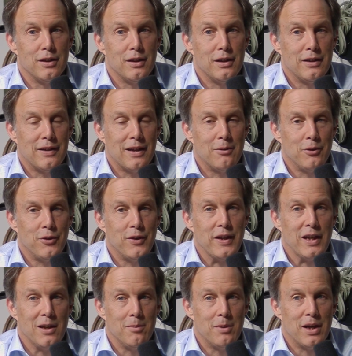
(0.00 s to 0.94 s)
as I was
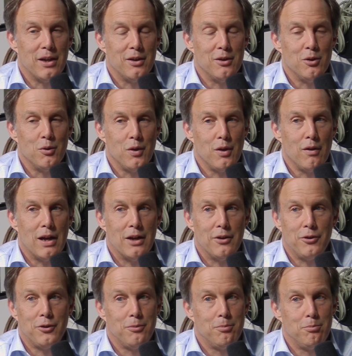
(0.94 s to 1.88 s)
thinking about it over the
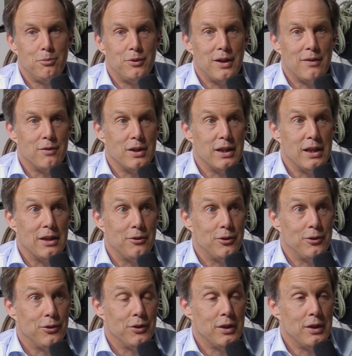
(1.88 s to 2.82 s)
last 7 days
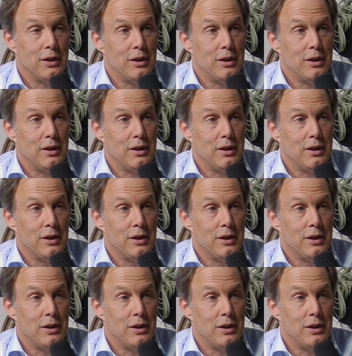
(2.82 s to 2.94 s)
is